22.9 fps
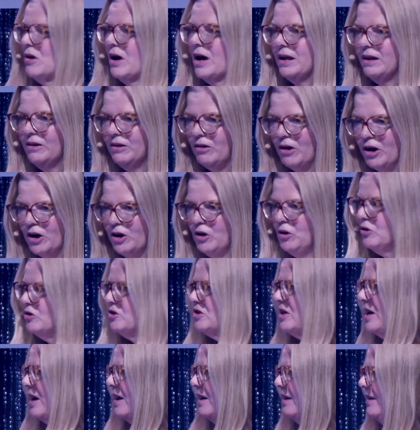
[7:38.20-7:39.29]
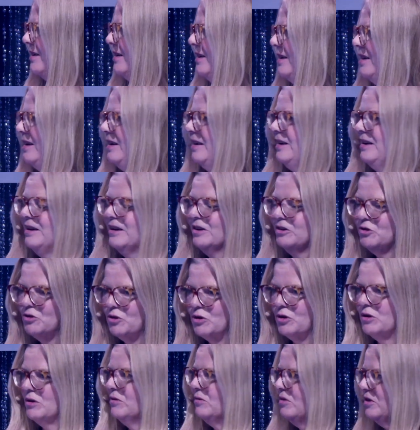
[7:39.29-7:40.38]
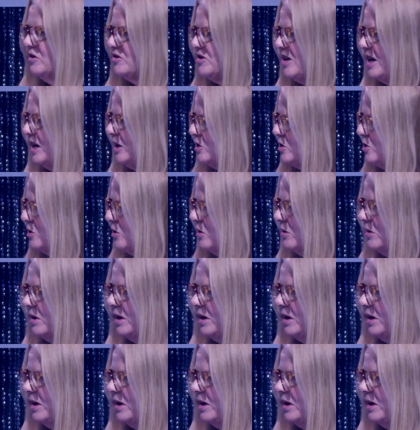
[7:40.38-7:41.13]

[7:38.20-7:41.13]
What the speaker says: and understanding sort of the sector,